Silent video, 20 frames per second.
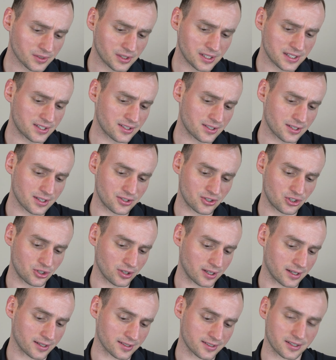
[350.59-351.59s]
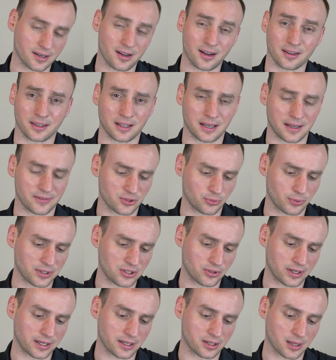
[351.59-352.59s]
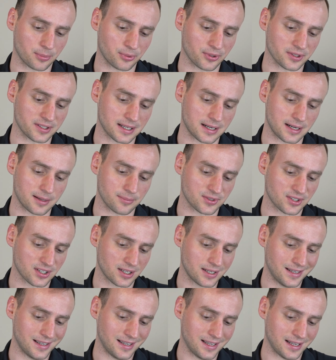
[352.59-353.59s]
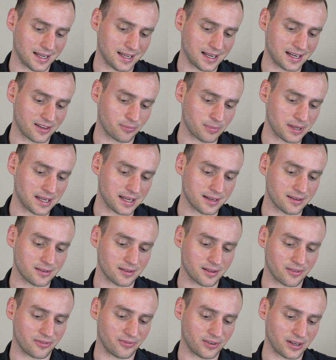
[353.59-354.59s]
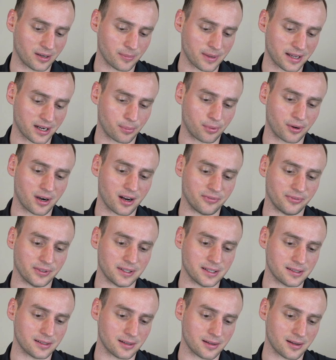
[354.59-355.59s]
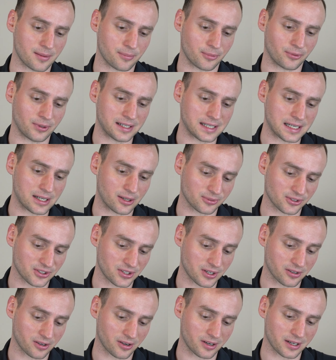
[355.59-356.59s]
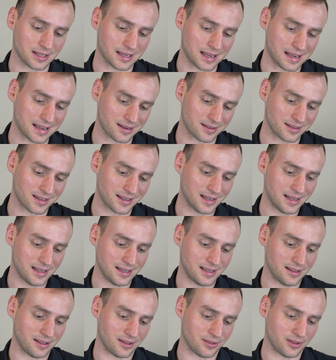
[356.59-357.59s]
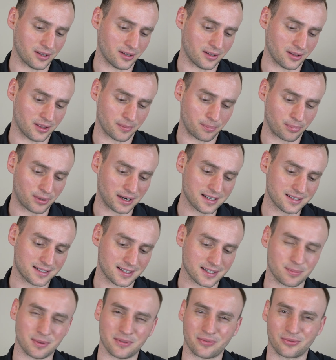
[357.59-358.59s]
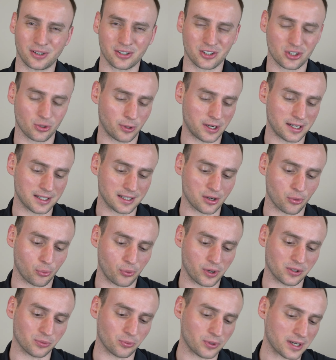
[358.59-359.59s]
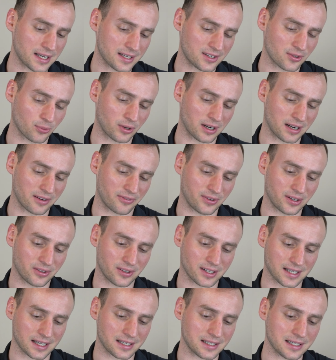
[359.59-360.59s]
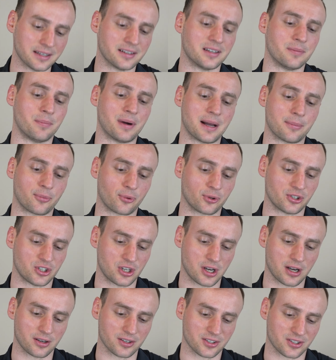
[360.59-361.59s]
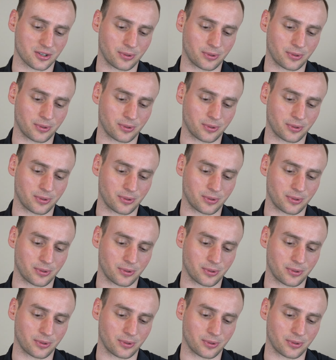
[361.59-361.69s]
This is a stock that I've swing traded a couple of times, and I've made a fair amount of profit, but right now I'm stuck on it, and the price has been fluctuating in a weird way to where I felt like I needed to buy more shares.